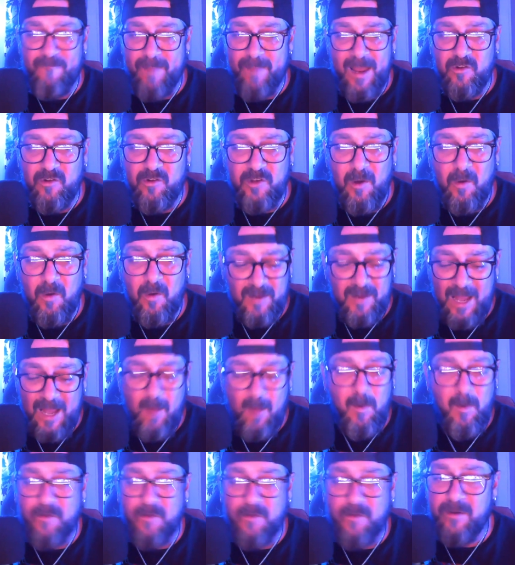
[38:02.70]
bad shows, and
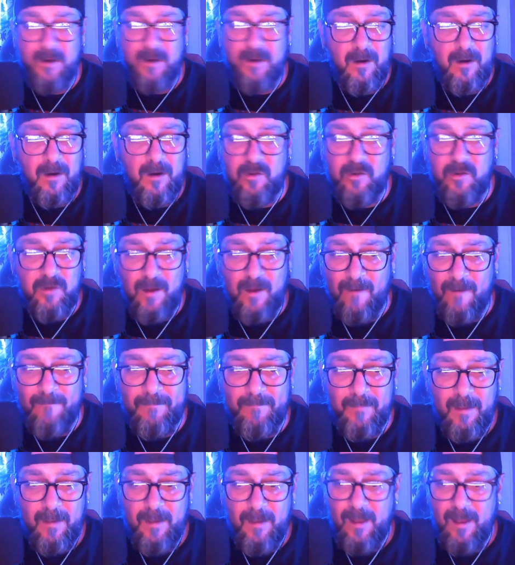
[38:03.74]
that wasn't a great show.
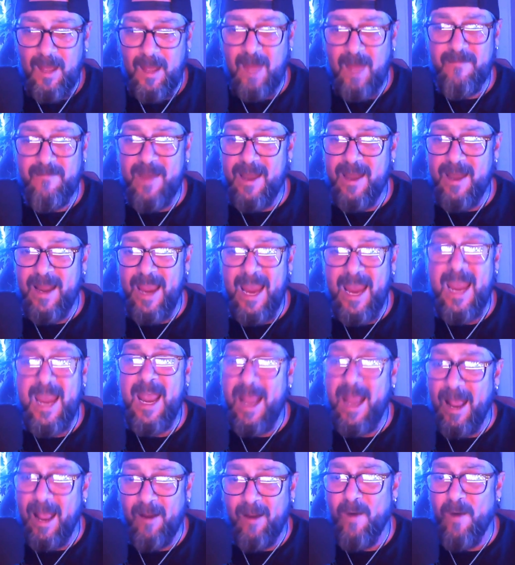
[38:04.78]
I've had a hand,
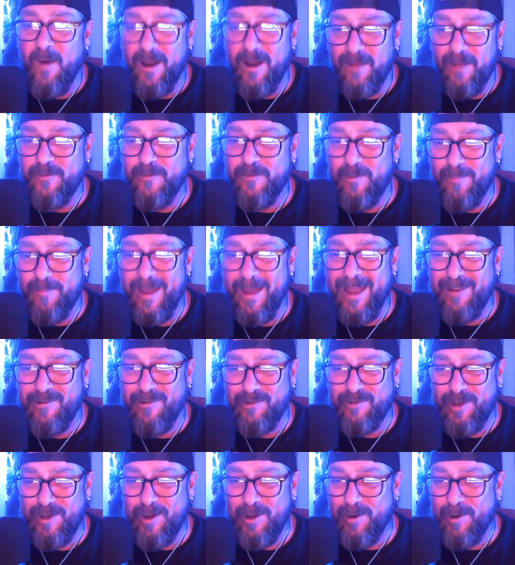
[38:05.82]
quite a few bad
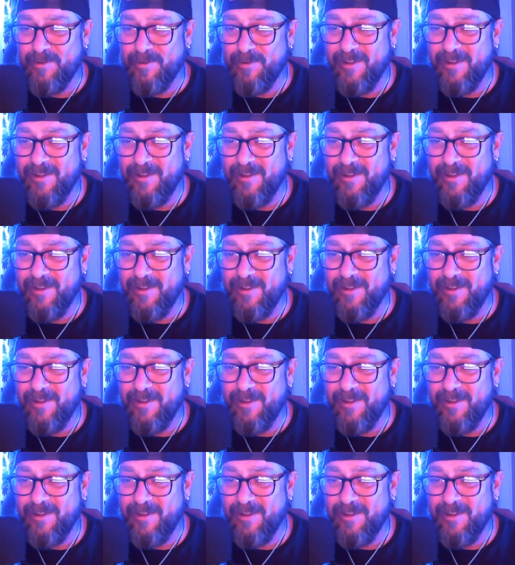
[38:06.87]
shows.